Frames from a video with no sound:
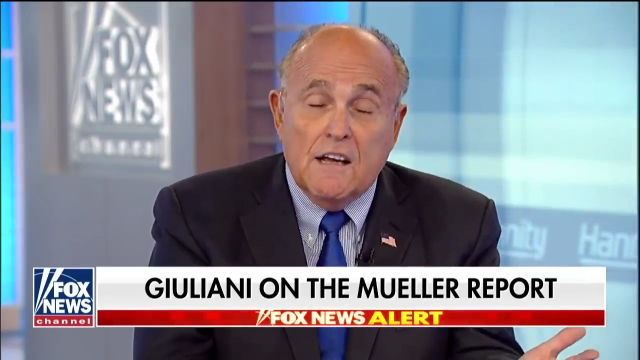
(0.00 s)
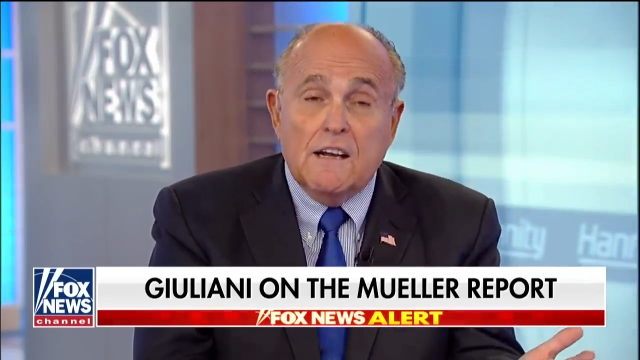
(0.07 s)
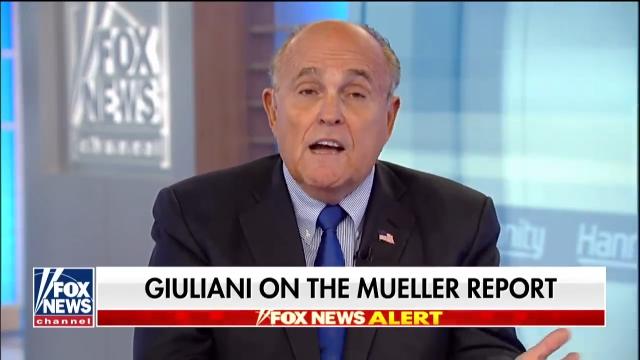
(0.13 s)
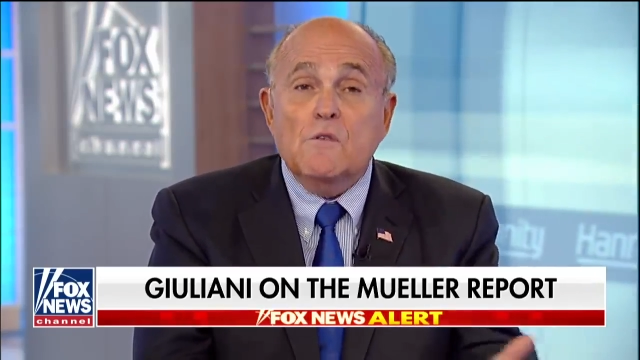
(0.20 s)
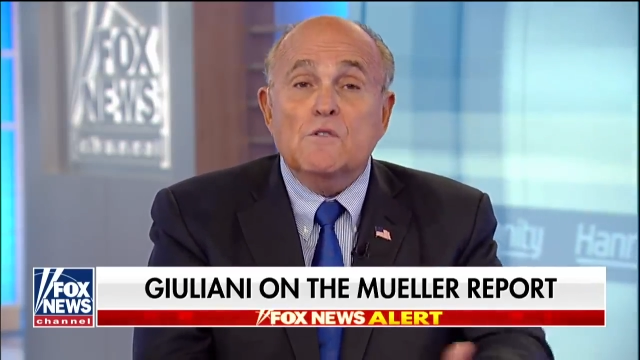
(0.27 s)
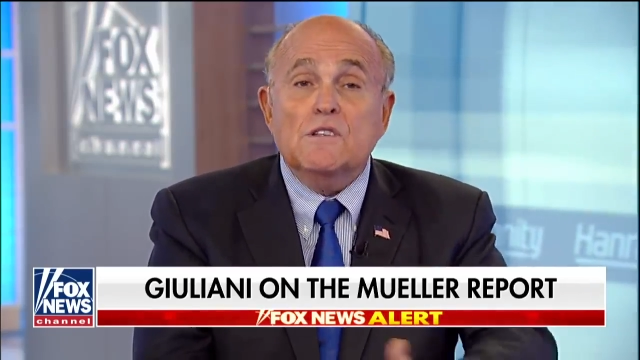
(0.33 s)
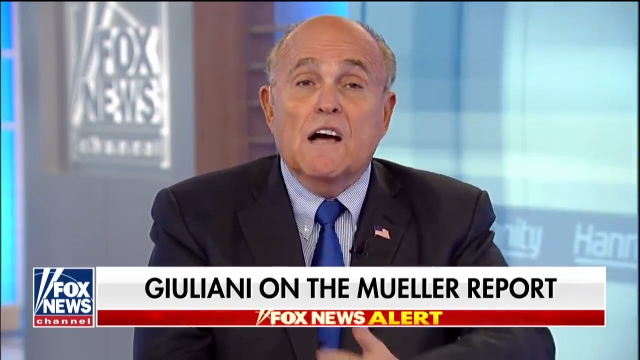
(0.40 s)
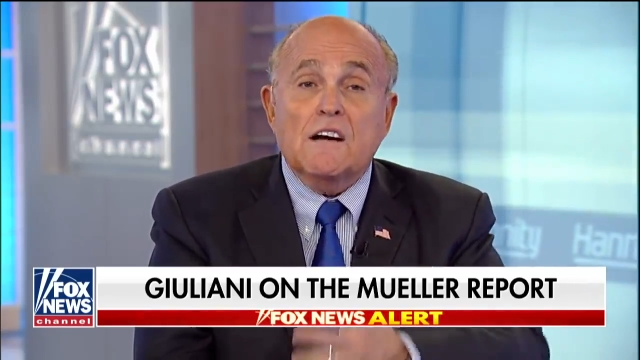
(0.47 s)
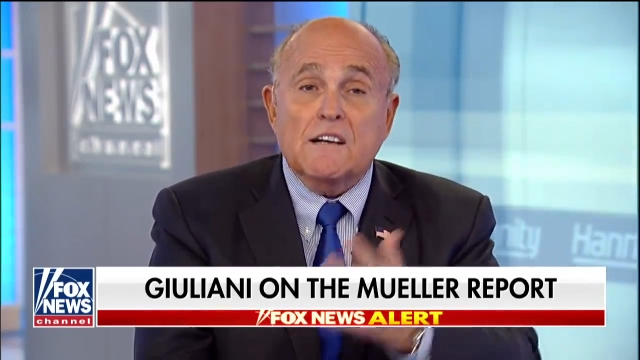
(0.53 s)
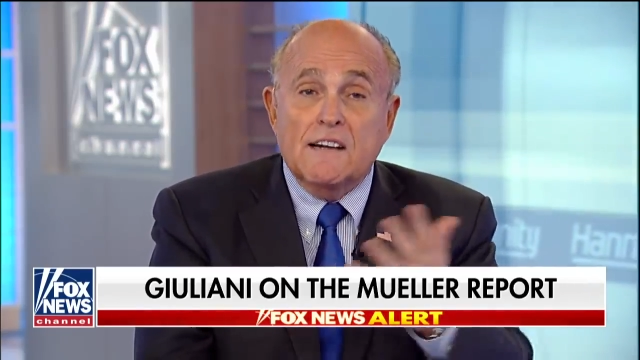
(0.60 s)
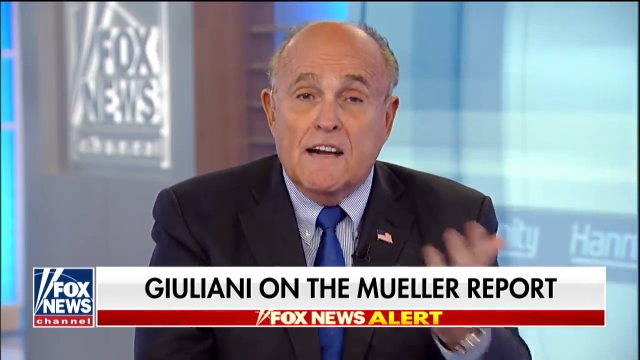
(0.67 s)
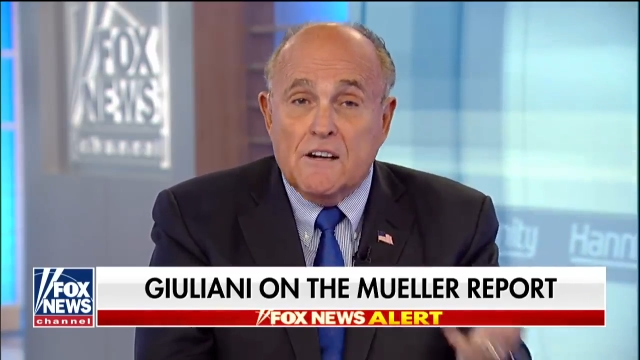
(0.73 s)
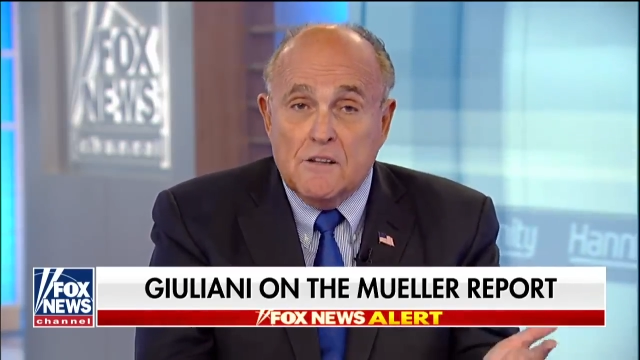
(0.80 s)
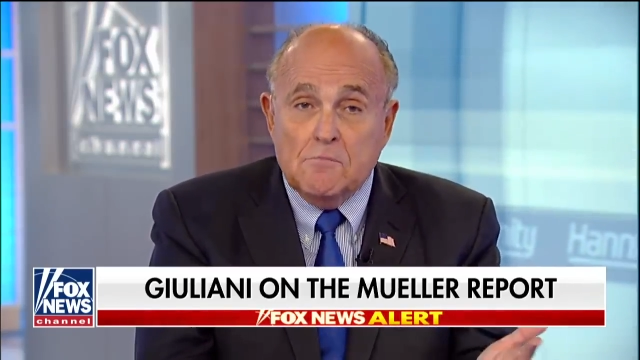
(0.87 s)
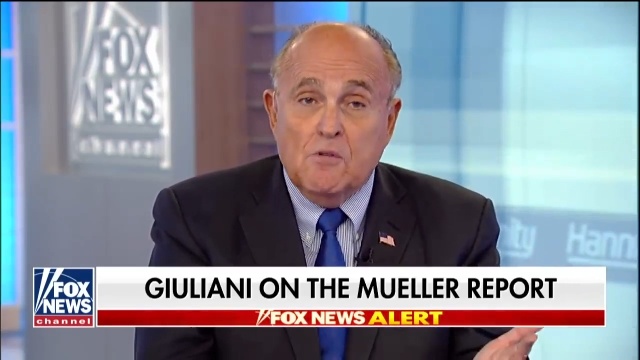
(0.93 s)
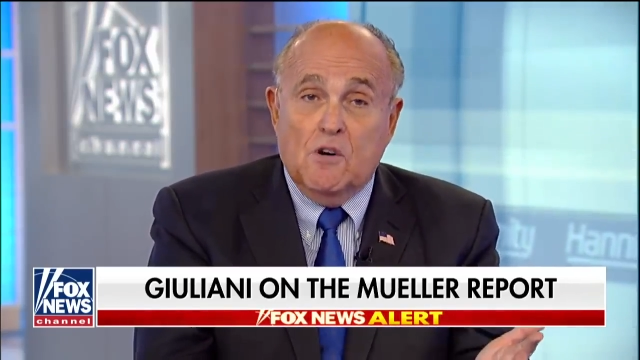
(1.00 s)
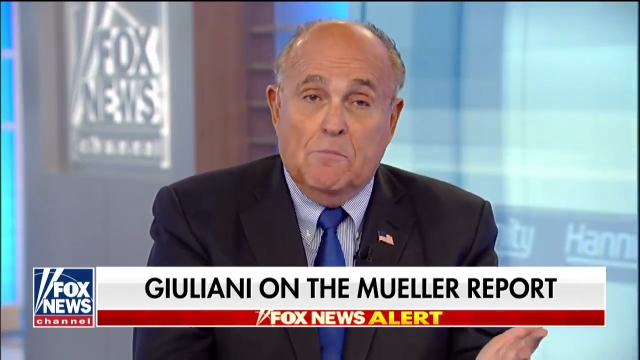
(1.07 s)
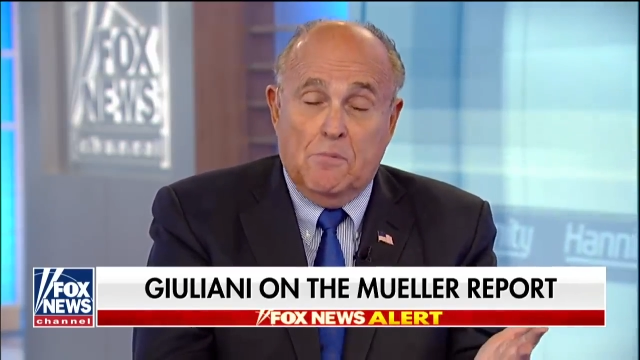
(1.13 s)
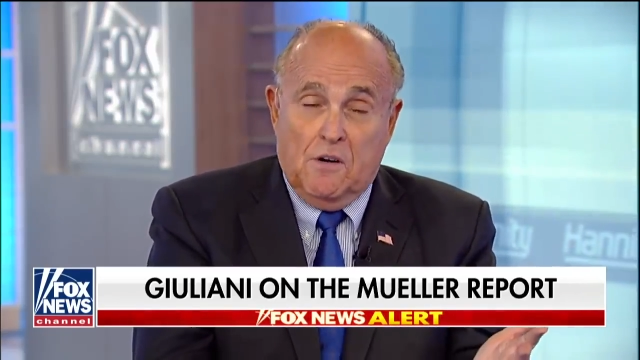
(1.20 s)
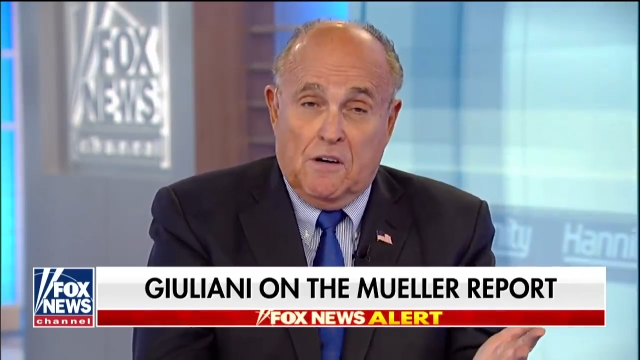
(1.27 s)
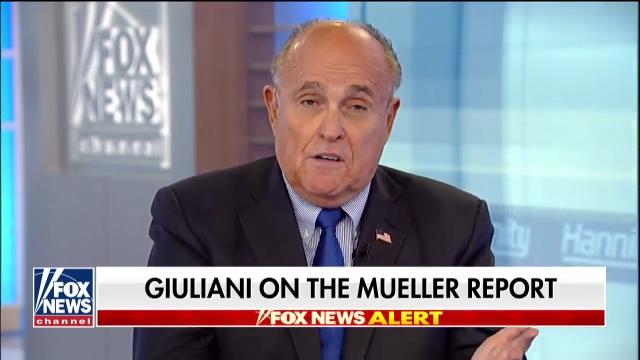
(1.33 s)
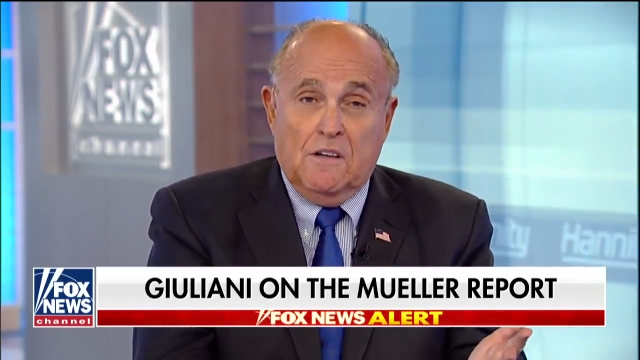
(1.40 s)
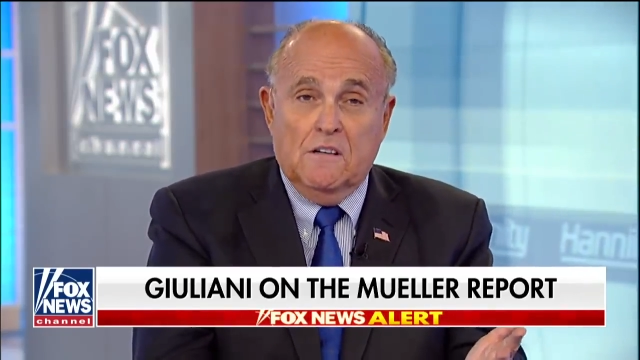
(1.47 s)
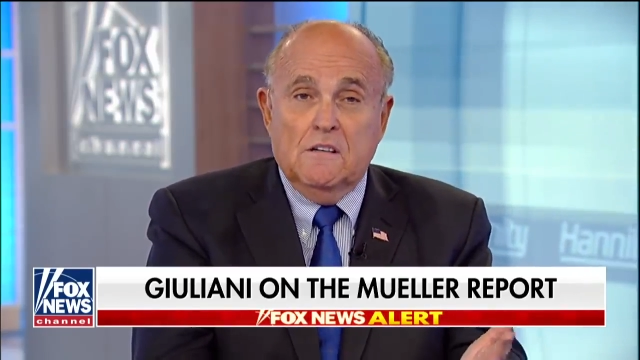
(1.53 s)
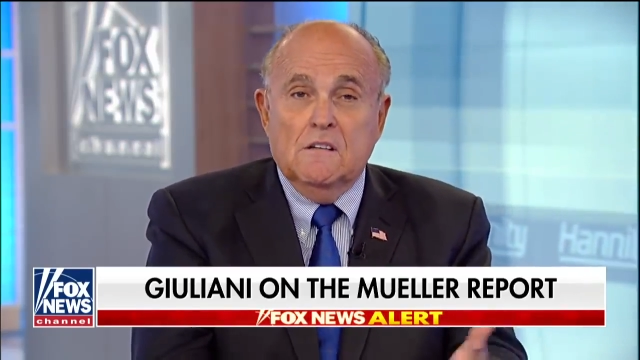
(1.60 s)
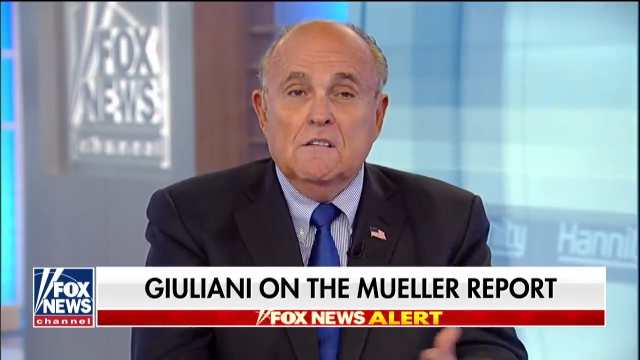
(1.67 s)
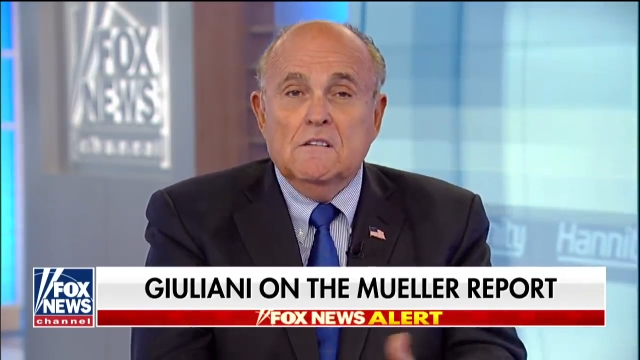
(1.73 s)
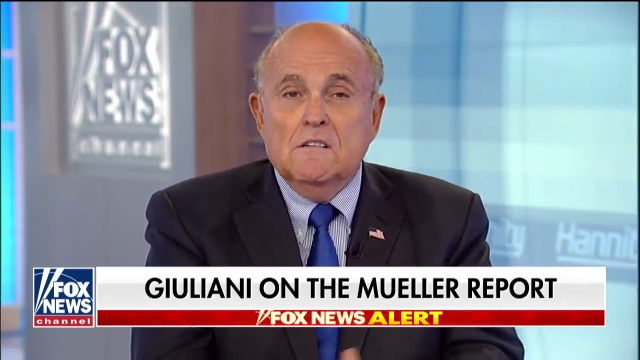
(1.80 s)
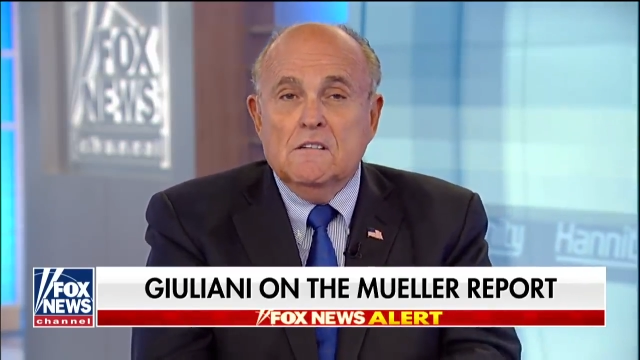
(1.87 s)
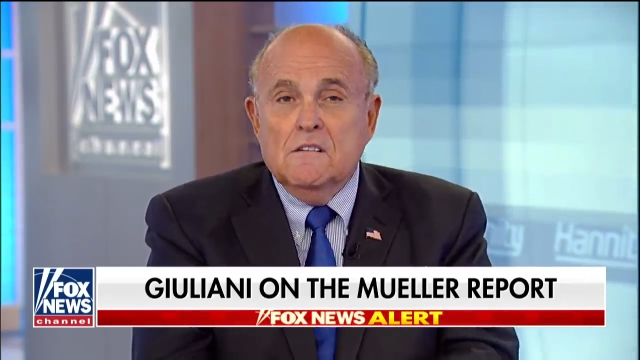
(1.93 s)
and I will knock it out of the ballpark.
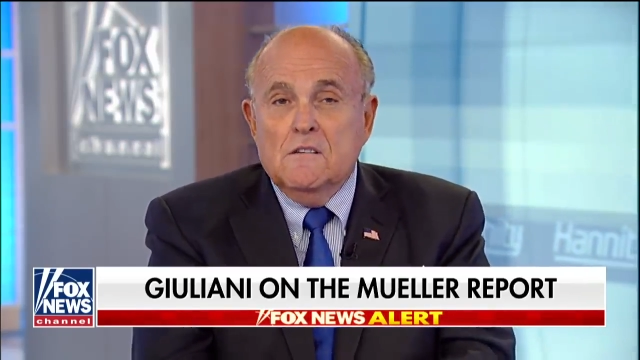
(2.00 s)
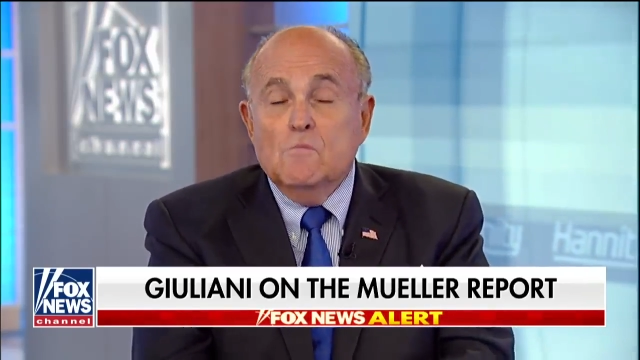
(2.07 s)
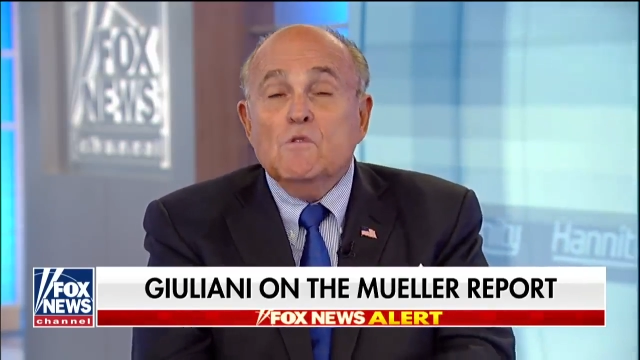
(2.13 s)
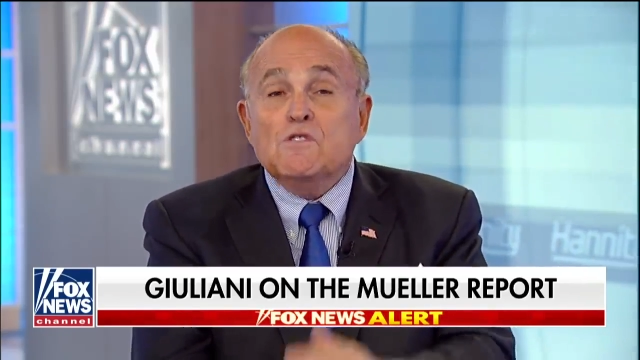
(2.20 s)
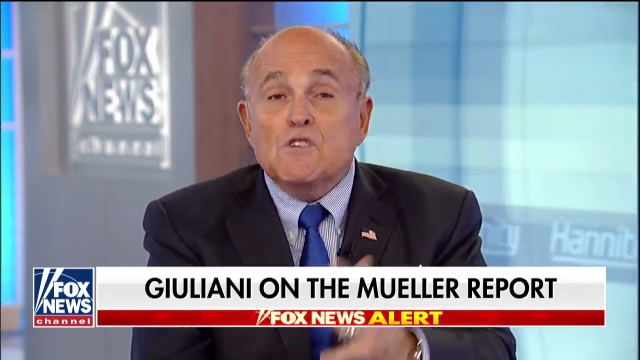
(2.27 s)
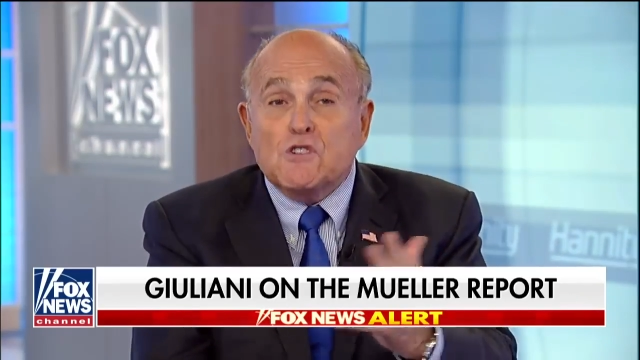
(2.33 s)
With